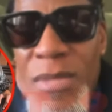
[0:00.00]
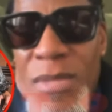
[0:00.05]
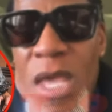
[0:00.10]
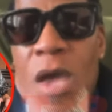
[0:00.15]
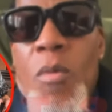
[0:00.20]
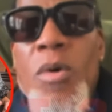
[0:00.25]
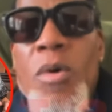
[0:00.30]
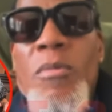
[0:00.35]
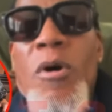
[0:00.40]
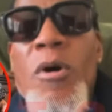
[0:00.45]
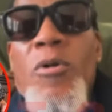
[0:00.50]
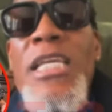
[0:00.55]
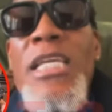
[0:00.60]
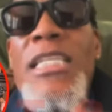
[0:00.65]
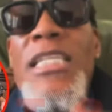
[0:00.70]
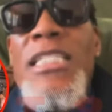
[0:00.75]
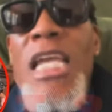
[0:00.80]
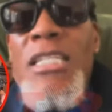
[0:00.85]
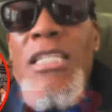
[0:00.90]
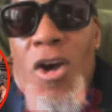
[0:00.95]
When Monique
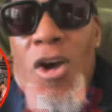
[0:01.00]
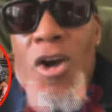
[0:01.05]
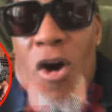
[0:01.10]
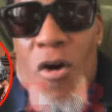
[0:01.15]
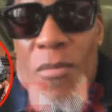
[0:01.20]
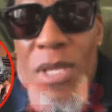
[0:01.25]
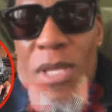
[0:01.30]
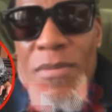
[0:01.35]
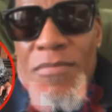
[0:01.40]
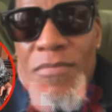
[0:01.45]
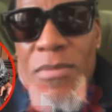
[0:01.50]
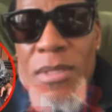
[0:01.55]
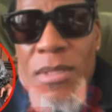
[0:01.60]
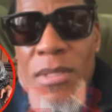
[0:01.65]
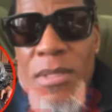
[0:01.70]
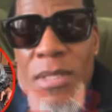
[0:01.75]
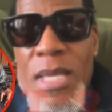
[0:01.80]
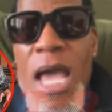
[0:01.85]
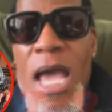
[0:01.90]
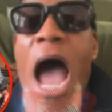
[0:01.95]
did call me,
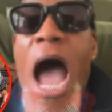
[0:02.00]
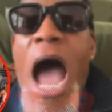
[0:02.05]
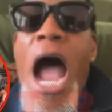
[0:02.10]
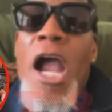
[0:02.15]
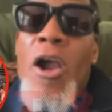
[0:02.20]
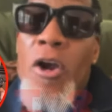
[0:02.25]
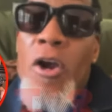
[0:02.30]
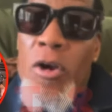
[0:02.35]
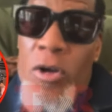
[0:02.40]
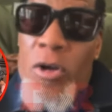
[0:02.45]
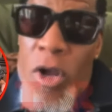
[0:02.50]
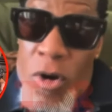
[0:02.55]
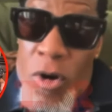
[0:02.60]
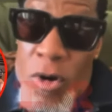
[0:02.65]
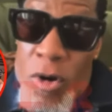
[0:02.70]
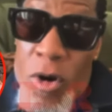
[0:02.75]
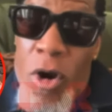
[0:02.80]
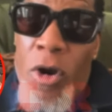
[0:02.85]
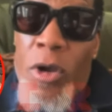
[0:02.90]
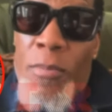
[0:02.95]
I heard
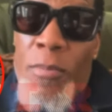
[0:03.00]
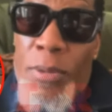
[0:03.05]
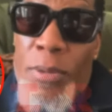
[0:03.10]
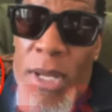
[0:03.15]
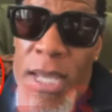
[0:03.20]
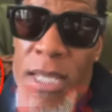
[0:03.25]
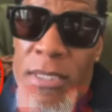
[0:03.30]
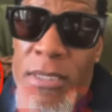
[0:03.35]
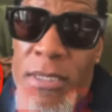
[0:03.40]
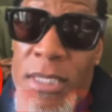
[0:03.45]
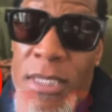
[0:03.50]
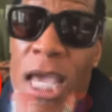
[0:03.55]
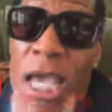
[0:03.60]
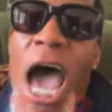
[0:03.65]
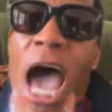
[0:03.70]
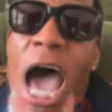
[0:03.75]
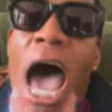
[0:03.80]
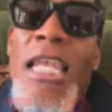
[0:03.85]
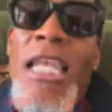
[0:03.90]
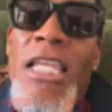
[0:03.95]
her complaints,
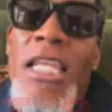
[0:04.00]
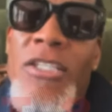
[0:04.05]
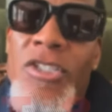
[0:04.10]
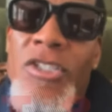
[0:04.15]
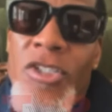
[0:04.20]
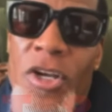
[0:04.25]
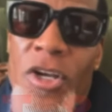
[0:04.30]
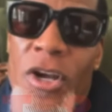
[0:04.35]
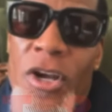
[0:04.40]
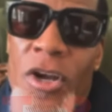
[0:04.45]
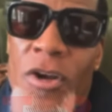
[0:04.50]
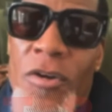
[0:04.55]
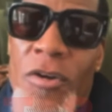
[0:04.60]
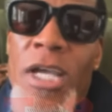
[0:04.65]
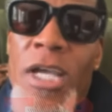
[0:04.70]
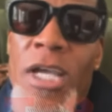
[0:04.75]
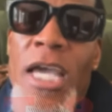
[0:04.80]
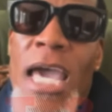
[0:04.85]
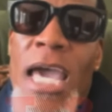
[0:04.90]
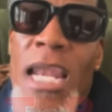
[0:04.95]
I listened to her,
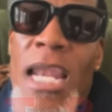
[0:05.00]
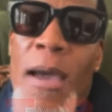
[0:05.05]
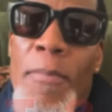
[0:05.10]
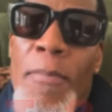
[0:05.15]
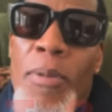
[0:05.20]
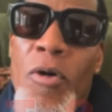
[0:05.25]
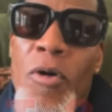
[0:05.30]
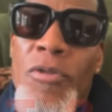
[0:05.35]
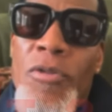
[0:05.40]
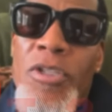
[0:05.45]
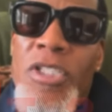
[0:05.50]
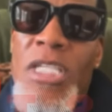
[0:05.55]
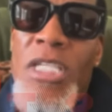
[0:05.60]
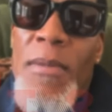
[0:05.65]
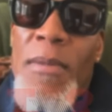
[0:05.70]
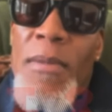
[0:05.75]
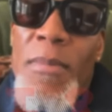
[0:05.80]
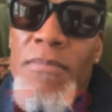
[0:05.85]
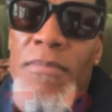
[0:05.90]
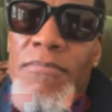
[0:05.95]
and I pulled the
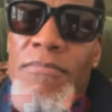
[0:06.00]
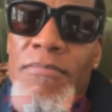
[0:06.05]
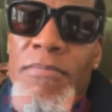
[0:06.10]
segment.